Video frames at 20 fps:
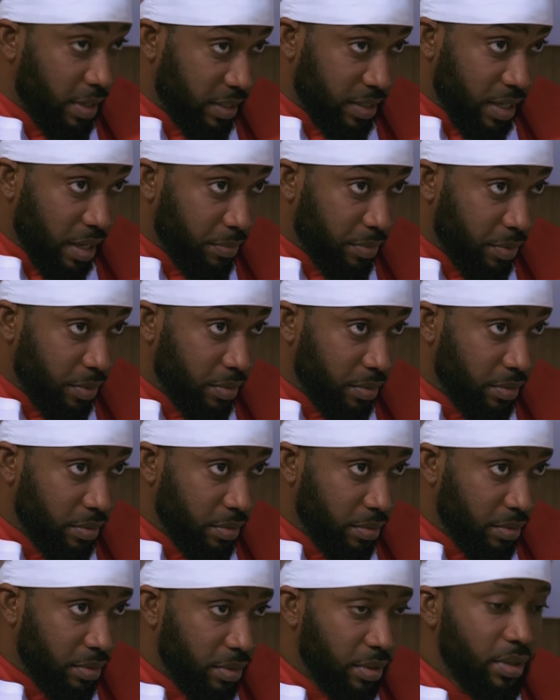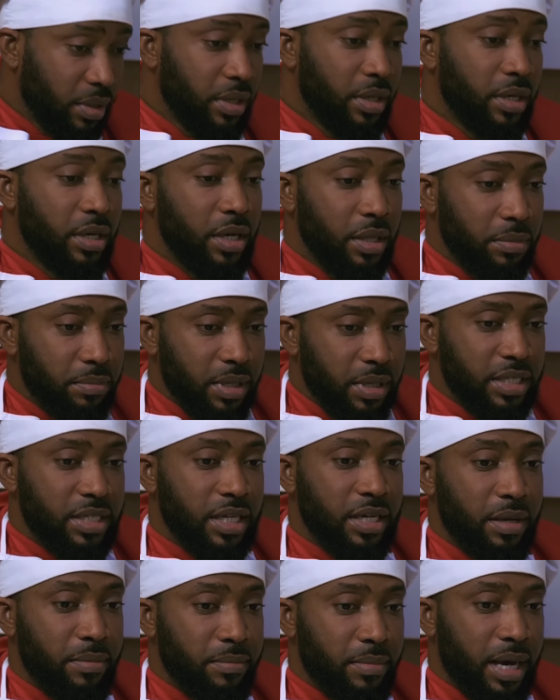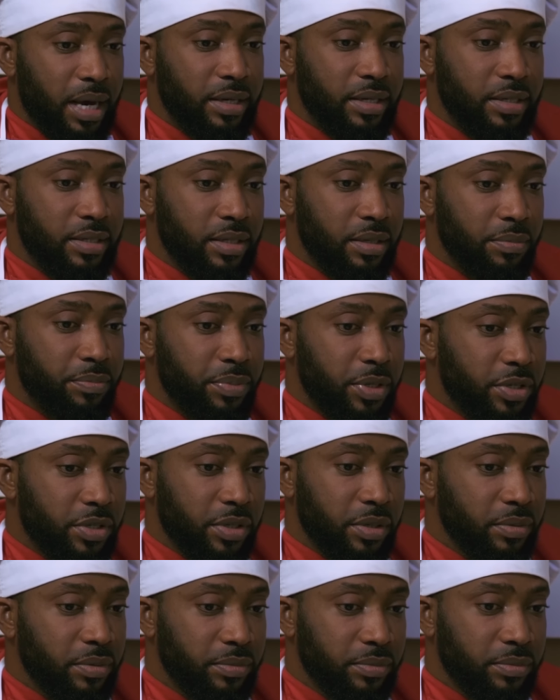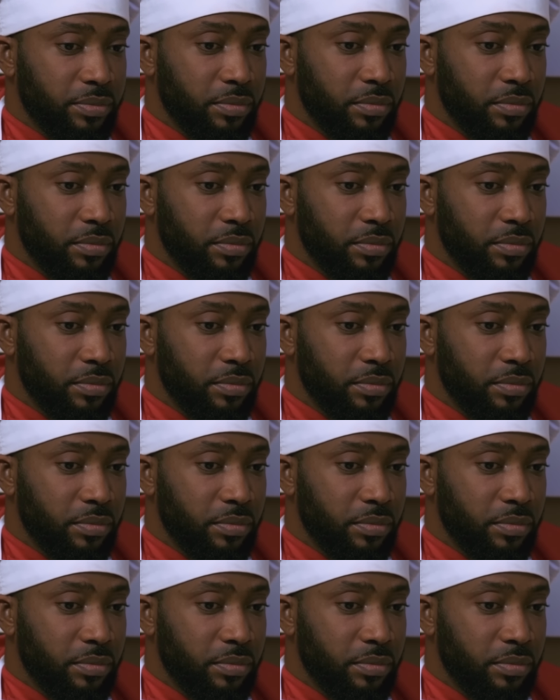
example, It means that a man is in the picture.